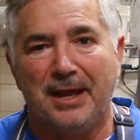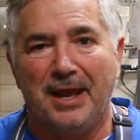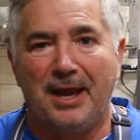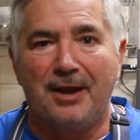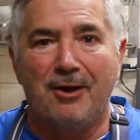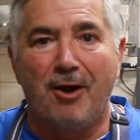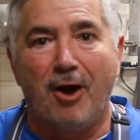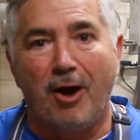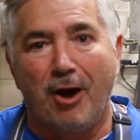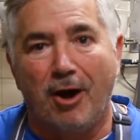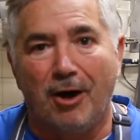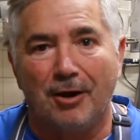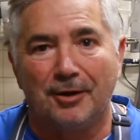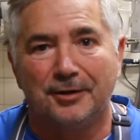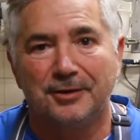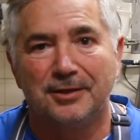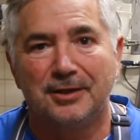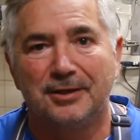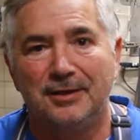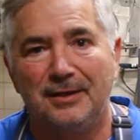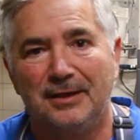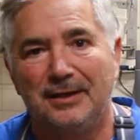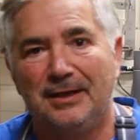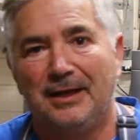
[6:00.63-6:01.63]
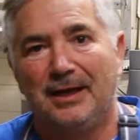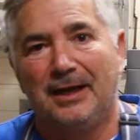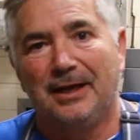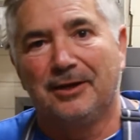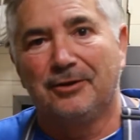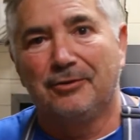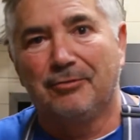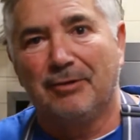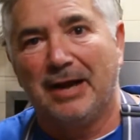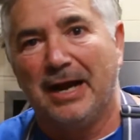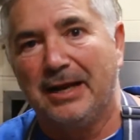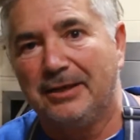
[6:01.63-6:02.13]
and hot and
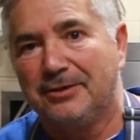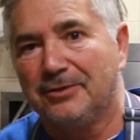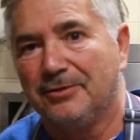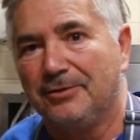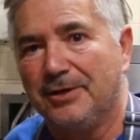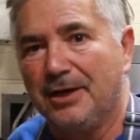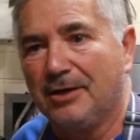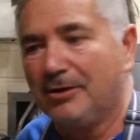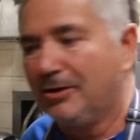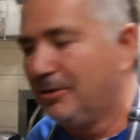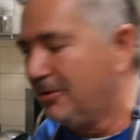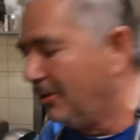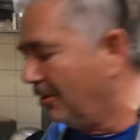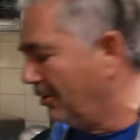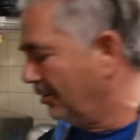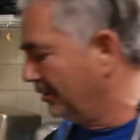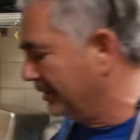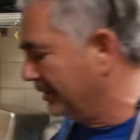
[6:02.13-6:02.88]
great on a cold